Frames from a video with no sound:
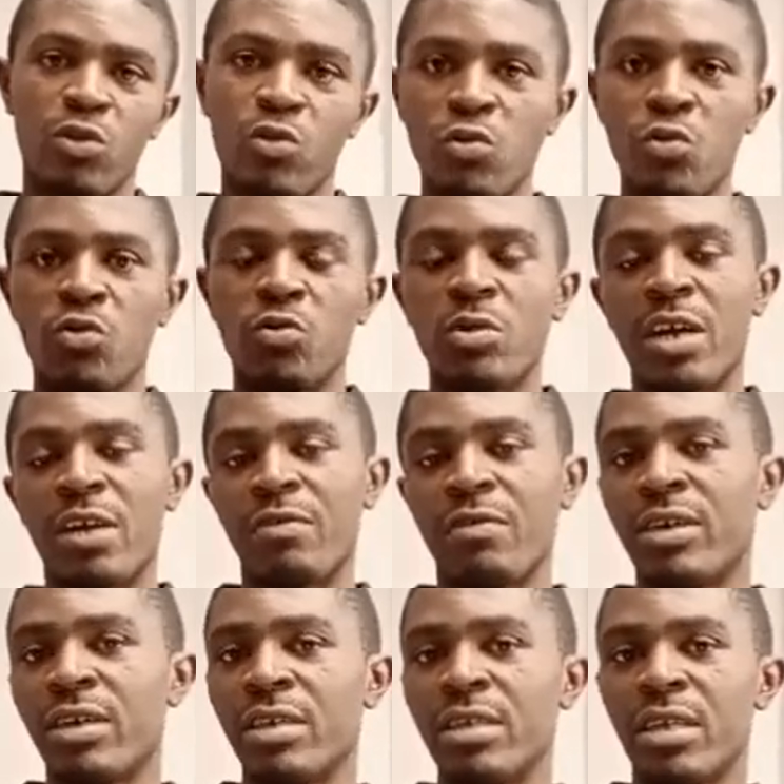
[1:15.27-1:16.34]
tools we
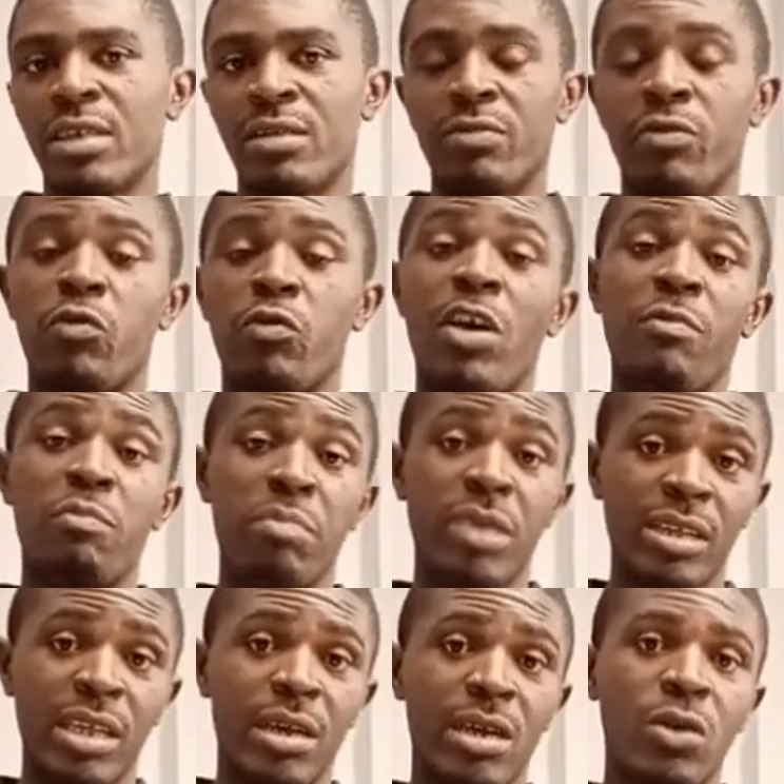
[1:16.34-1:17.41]
have created, we have
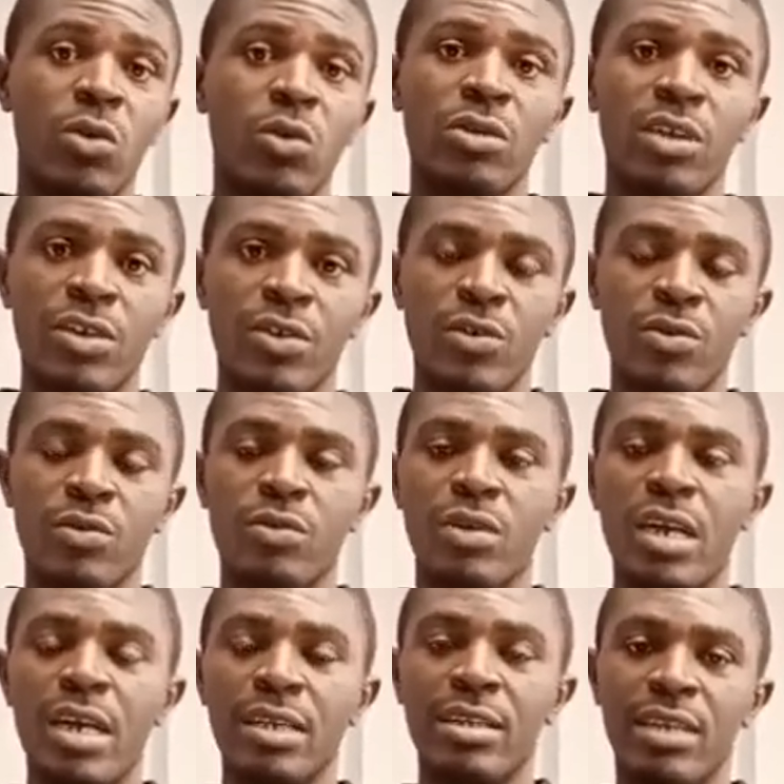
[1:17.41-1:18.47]
built around
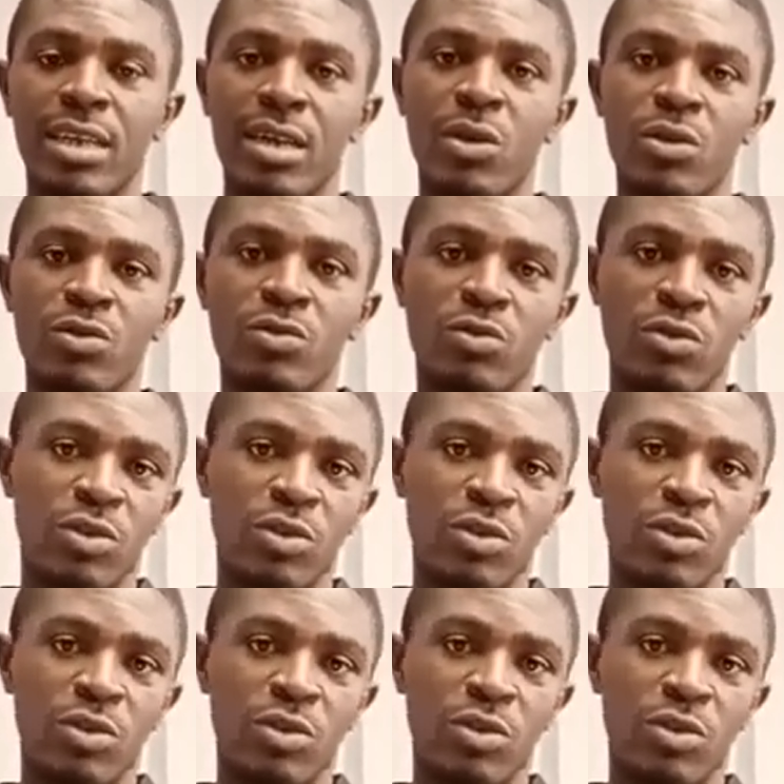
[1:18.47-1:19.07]
Connectyu, are tailored to